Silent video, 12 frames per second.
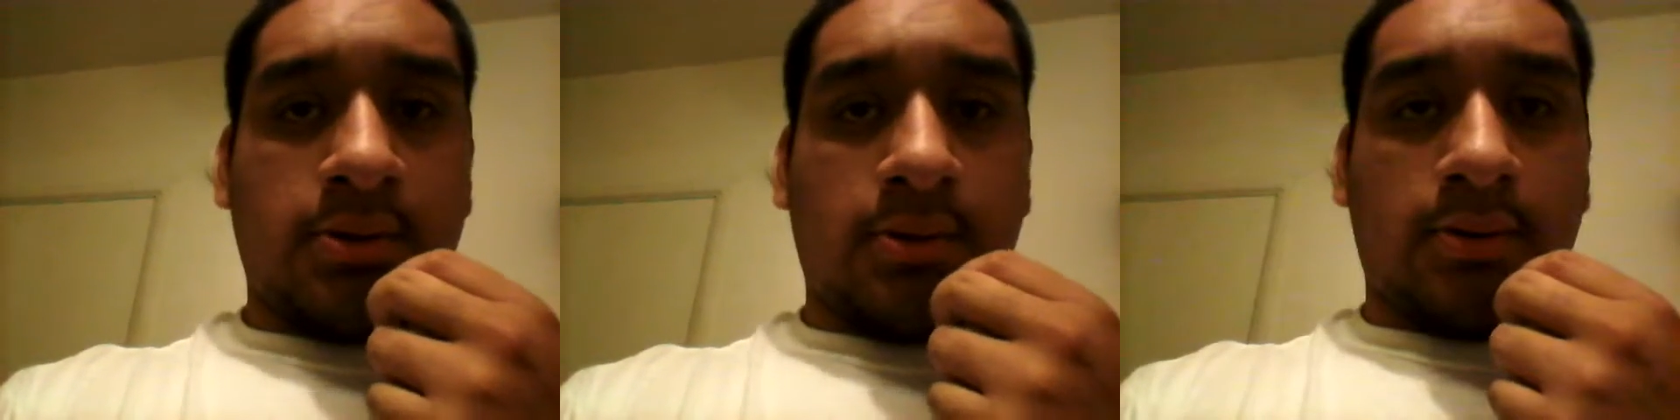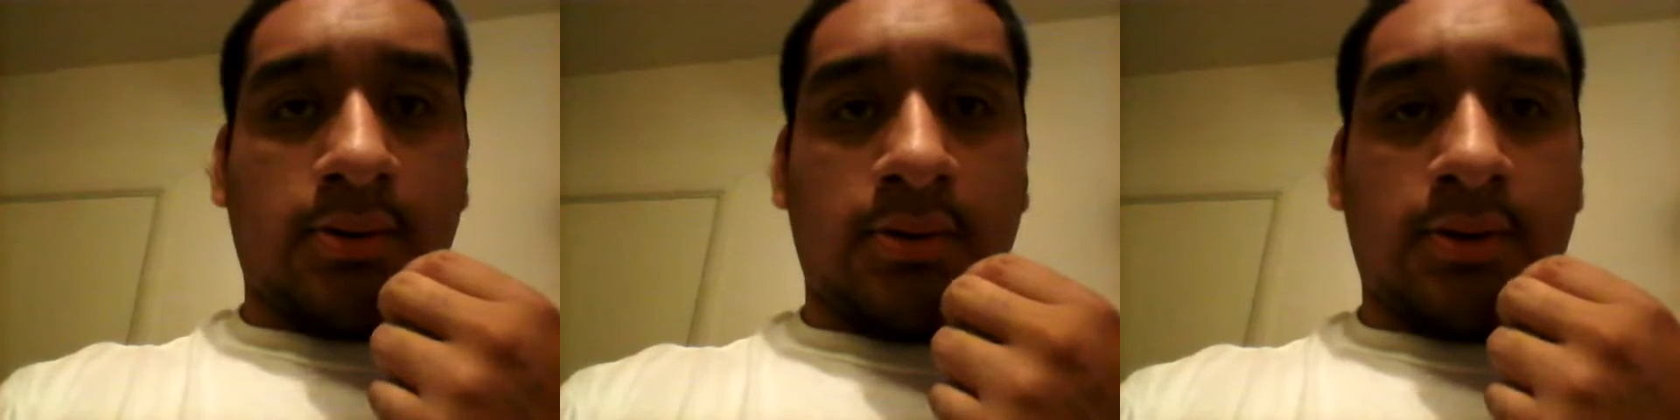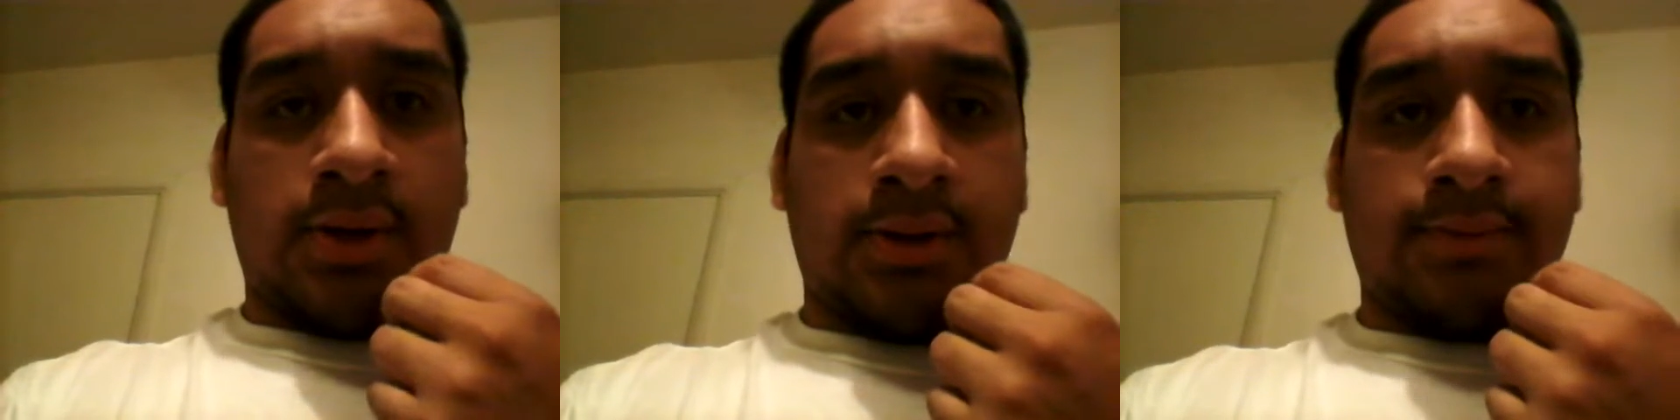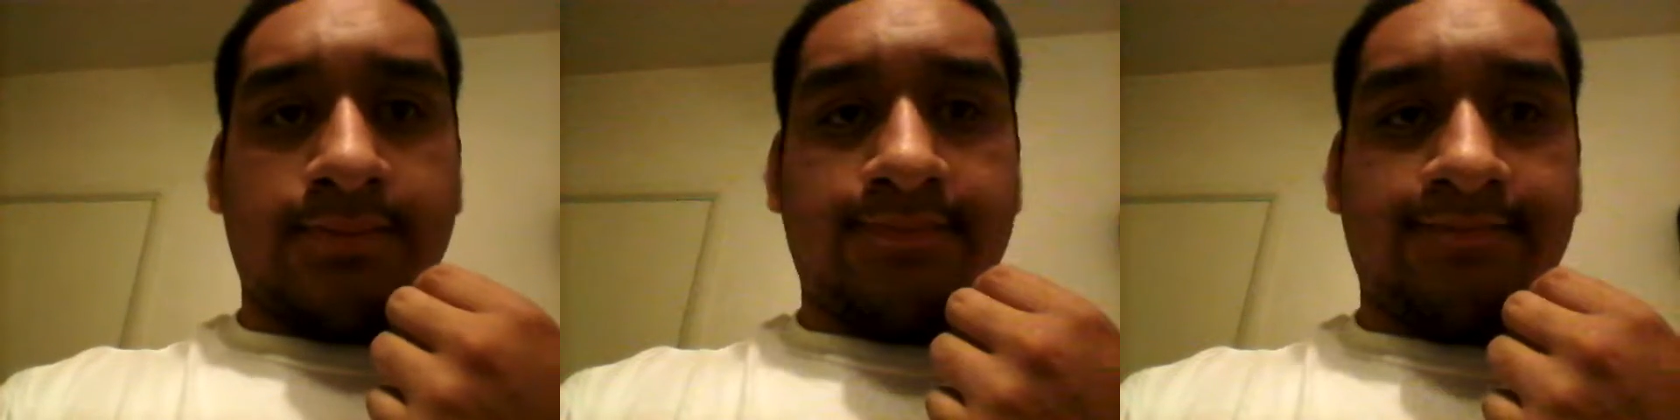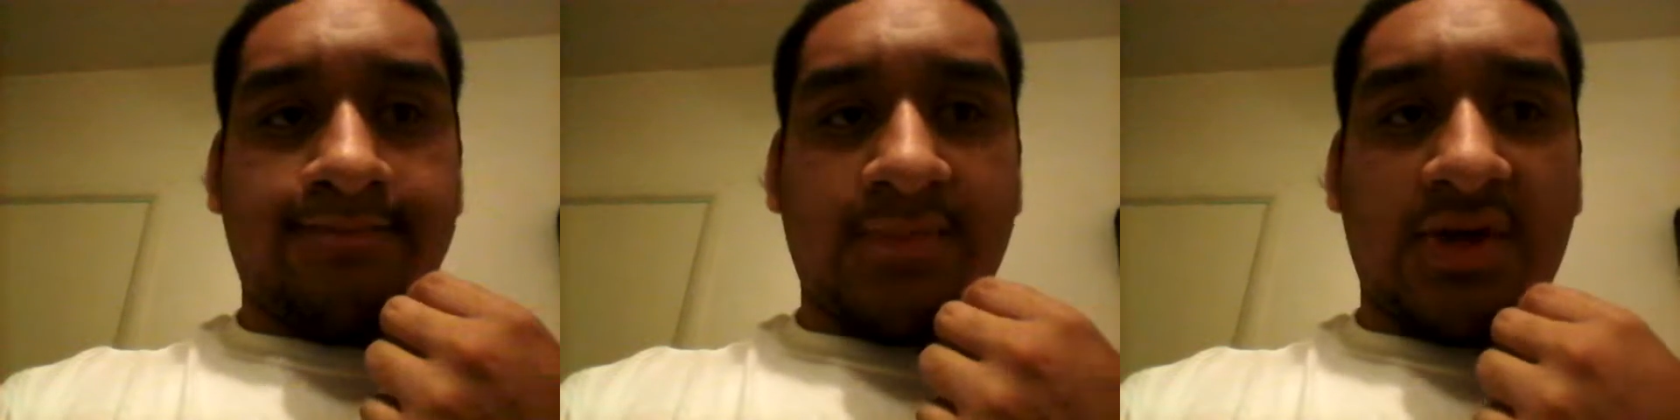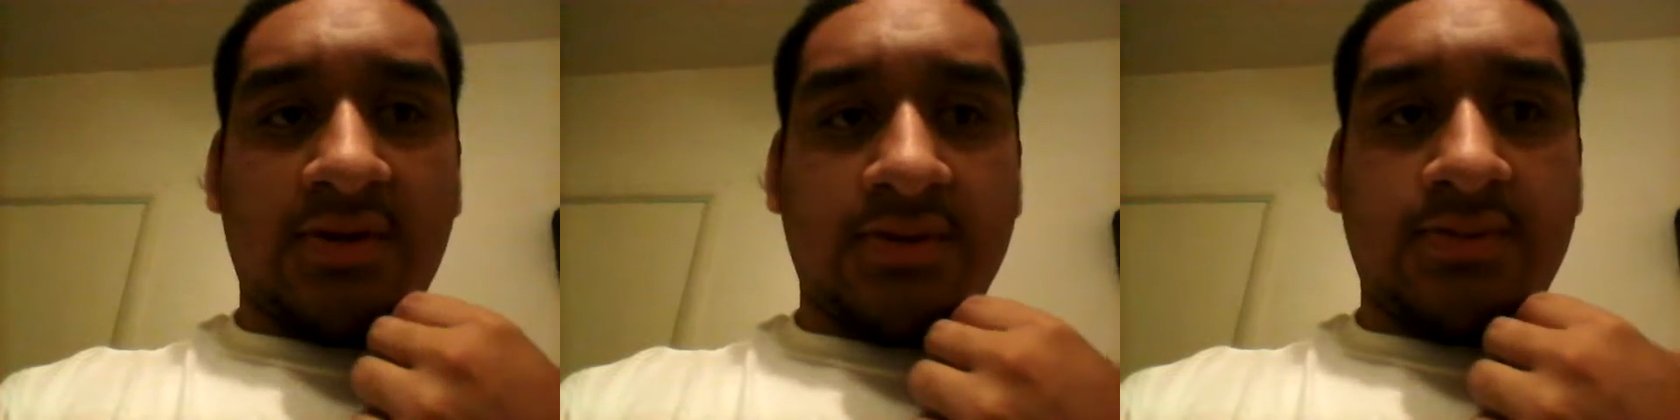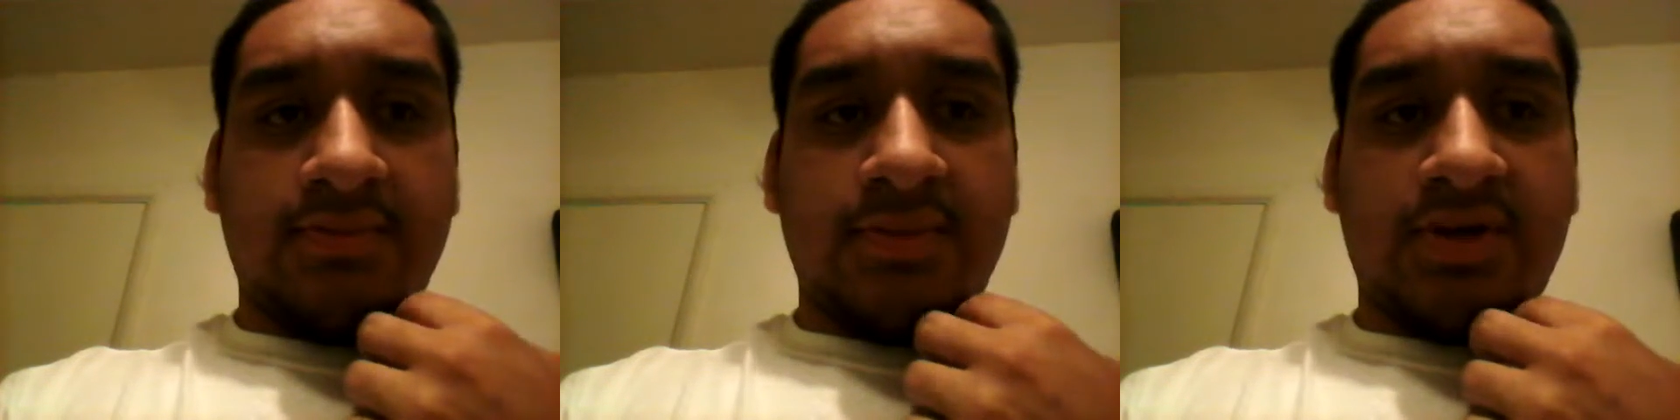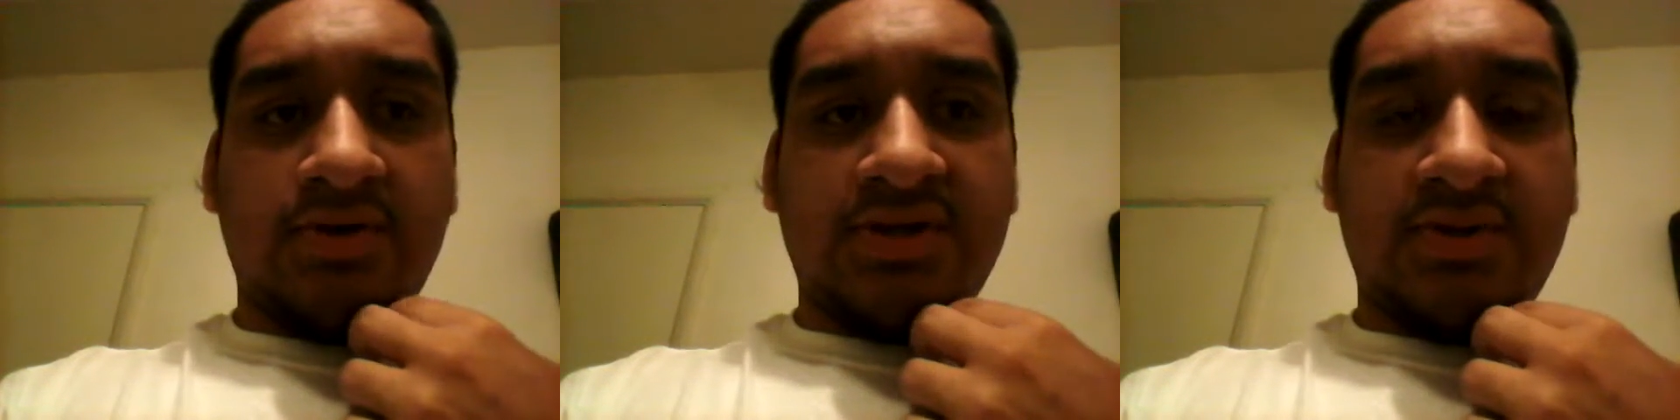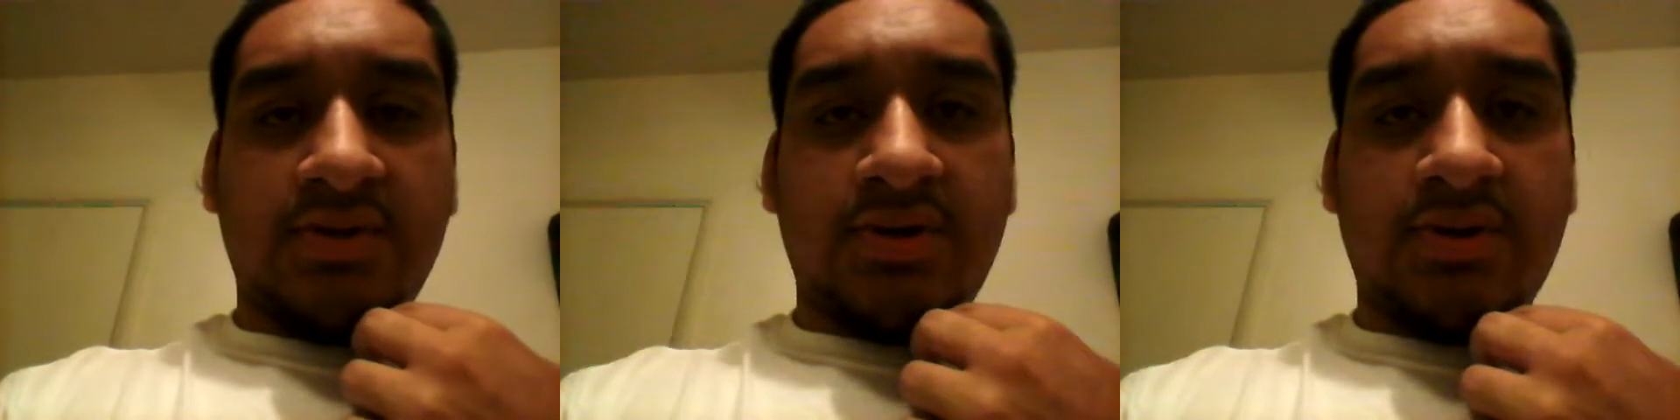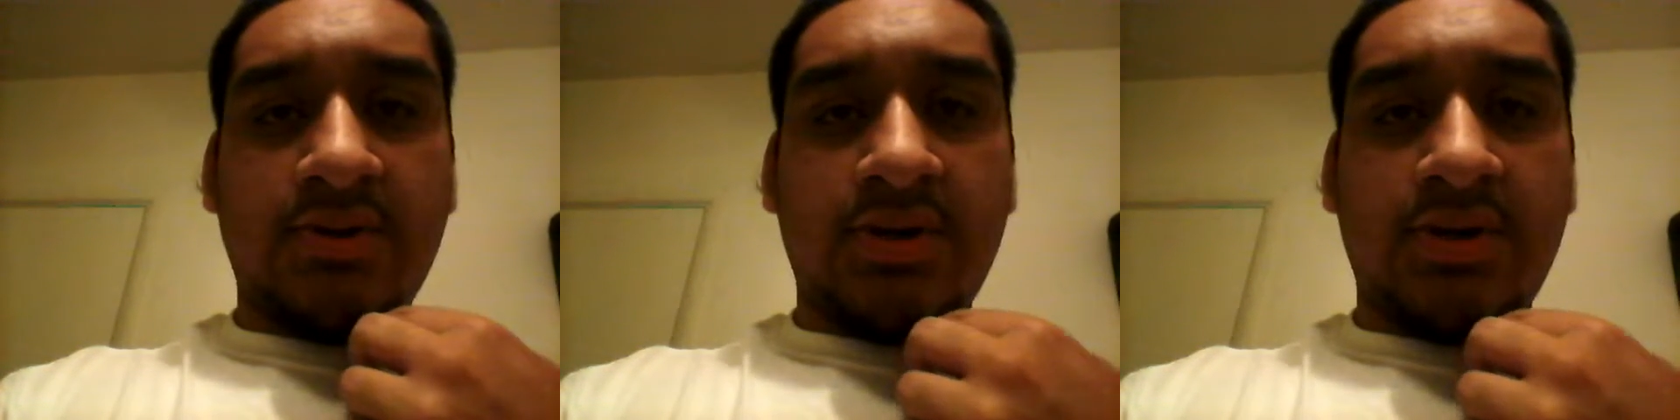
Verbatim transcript: or um, you know, do some